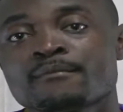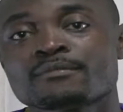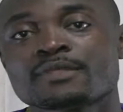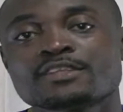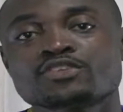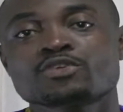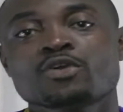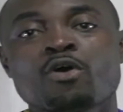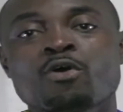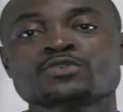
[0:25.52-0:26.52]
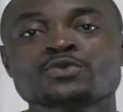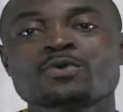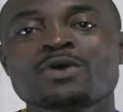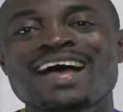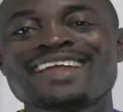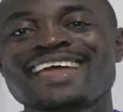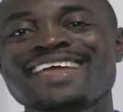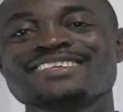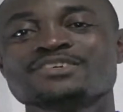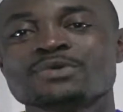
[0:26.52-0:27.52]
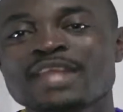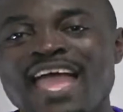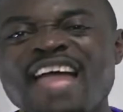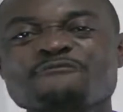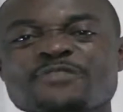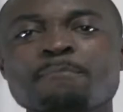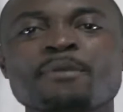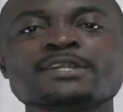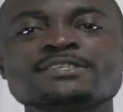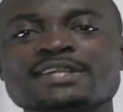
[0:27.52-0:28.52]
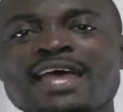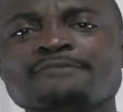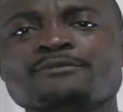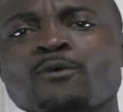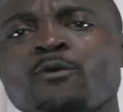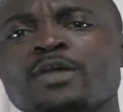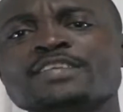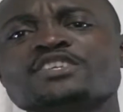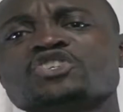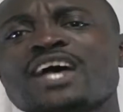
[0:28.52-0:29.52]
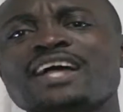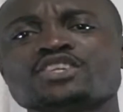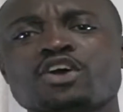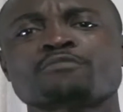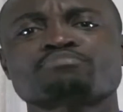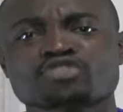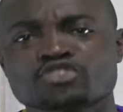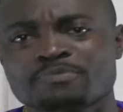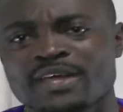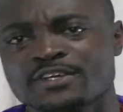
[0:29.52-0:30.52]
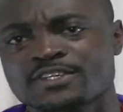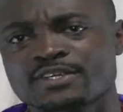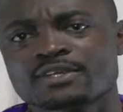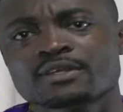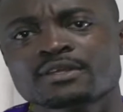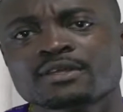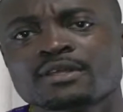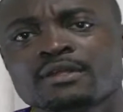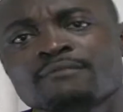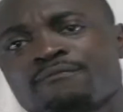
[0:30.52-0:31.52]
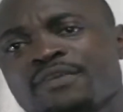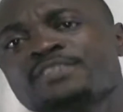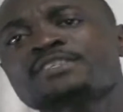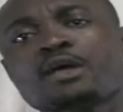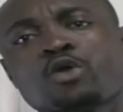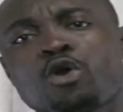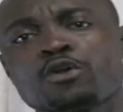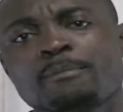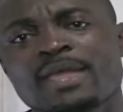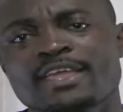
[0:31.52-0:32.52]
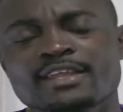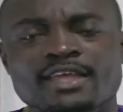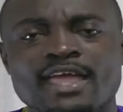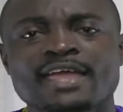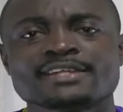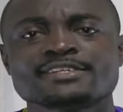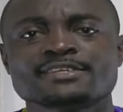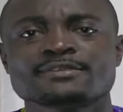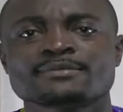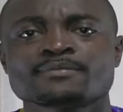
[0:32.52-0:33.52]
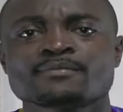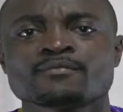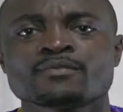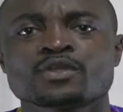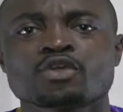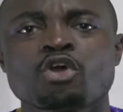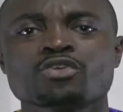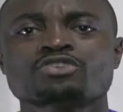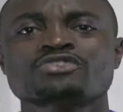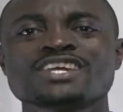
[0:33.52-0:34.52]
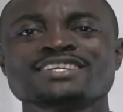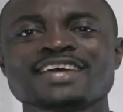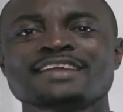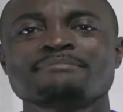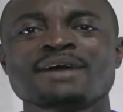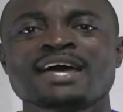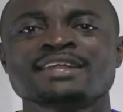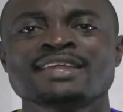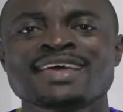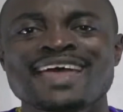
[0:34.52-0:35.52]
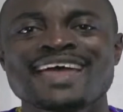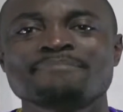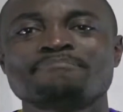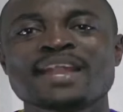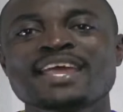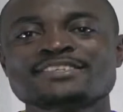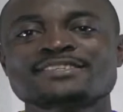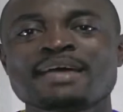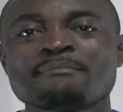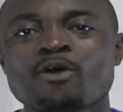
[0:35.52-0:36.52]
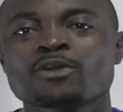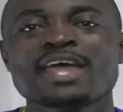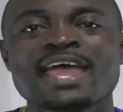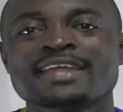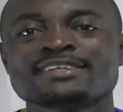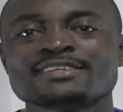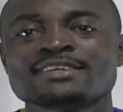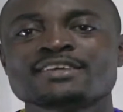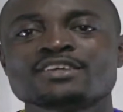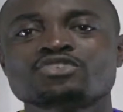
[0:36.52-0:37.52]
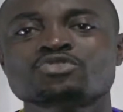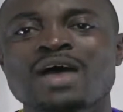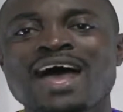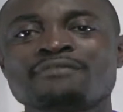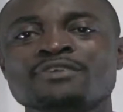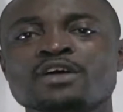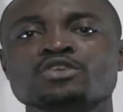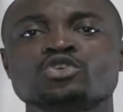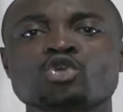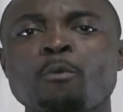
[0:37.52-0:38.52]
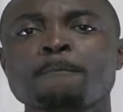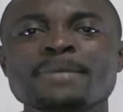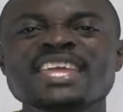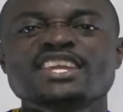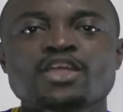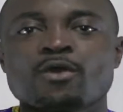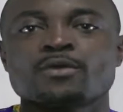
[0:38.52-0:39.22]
There is also an angel in everybody's life who is in charge of prosperity. This is how God made the earth. God created man and placed them on earth to have dominion.